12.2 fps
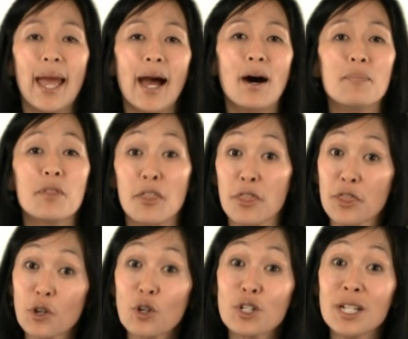The
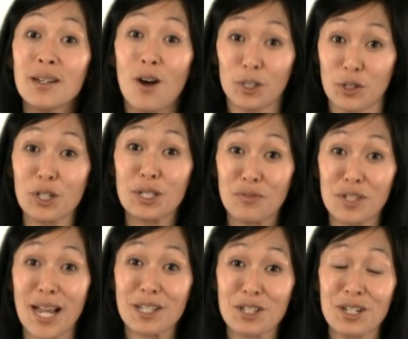third alternative
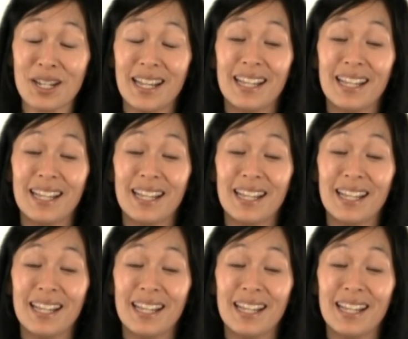test